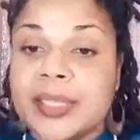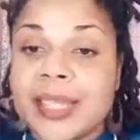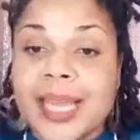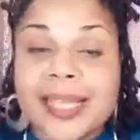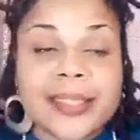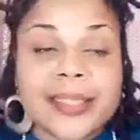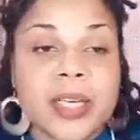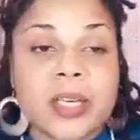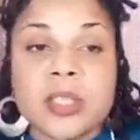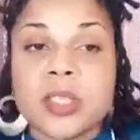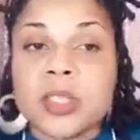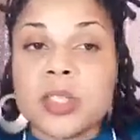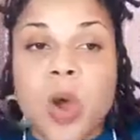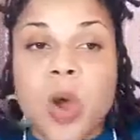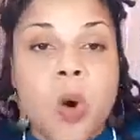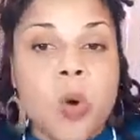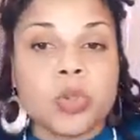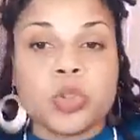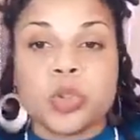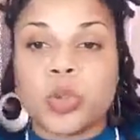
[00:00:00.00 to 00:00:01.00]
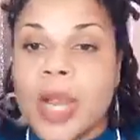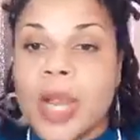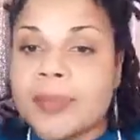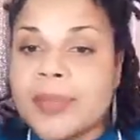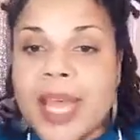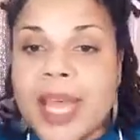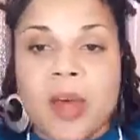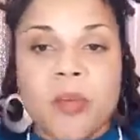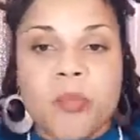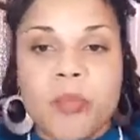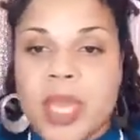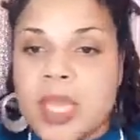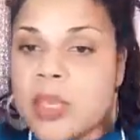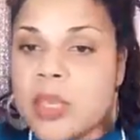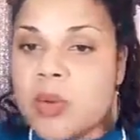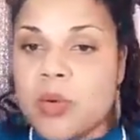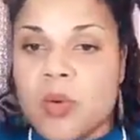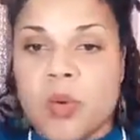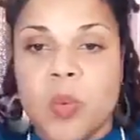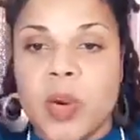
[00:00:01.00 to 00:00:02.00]
like there's this whole drop-down
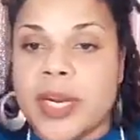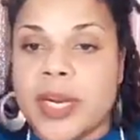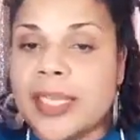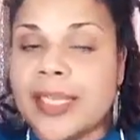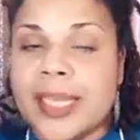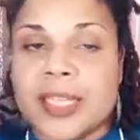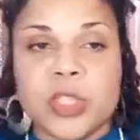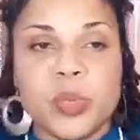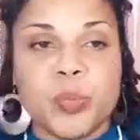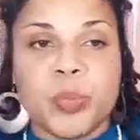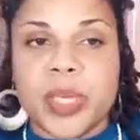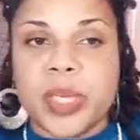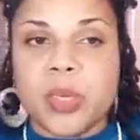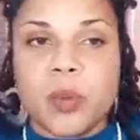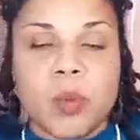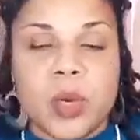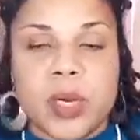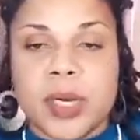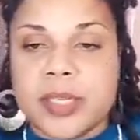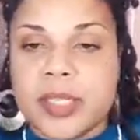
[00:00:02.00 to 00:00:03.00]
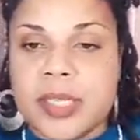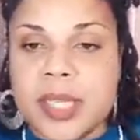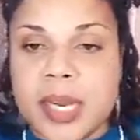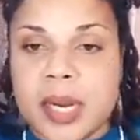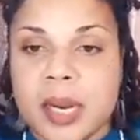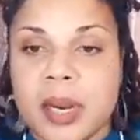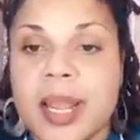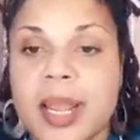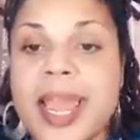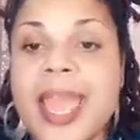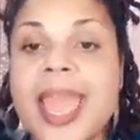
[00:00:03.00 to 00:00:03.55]
menu where they let you pick what is there.